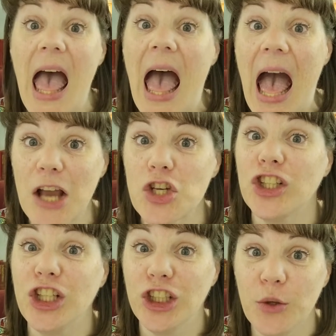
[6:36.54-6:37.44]

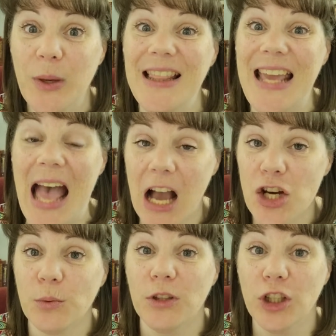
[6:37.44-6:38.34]
Actually gluing the
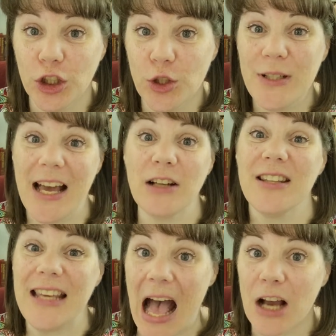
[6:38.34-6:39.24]
actual glue down to
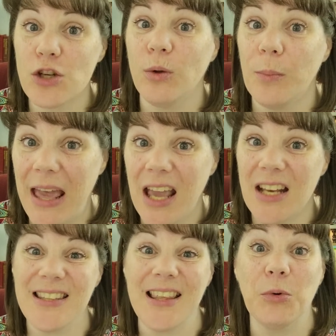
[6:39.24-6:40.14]
the actual
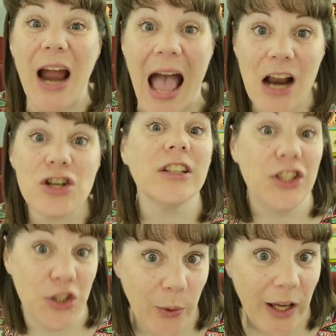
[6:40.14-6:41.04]
page that we're actually
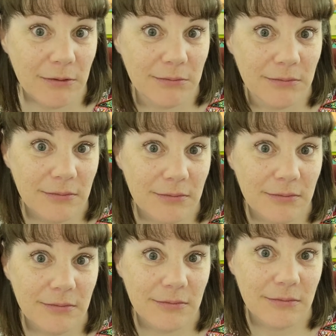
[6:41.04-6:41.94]
doing.
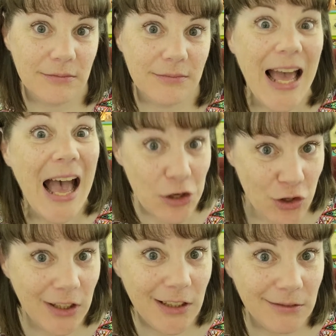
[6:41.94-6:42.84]

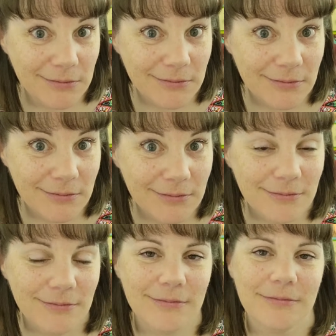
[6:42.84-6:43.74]
Actually.
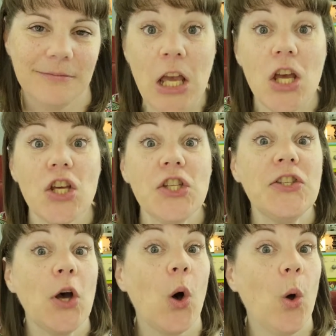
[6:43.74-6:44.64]

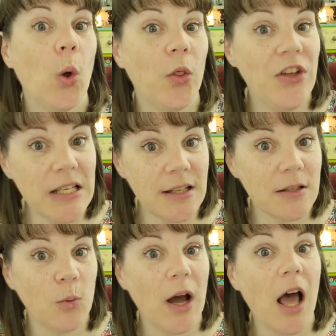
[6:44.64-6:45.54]
So this
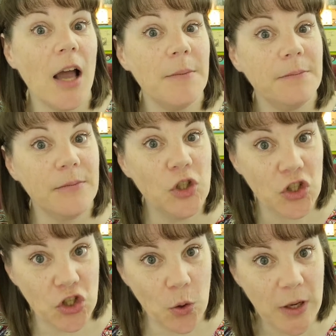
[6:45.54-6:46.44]
is what I'm
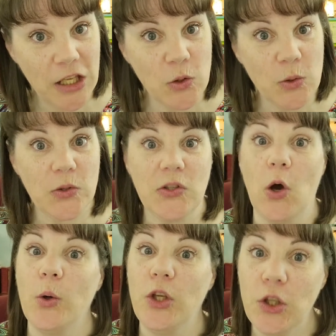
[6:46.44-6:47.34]
showing you
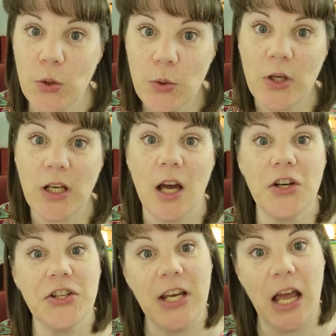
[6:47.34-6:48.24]
so you can
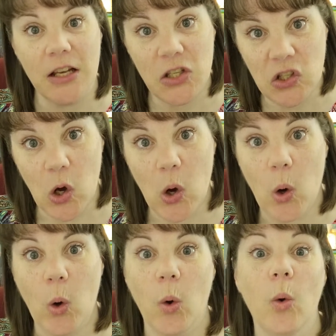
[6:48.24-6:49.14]
understand,
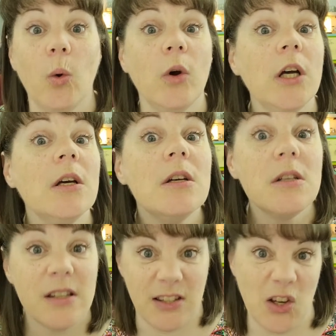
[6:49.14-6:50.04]
so
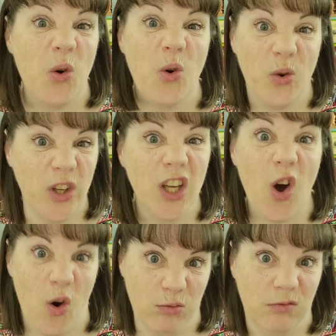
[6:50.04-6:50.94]
you know.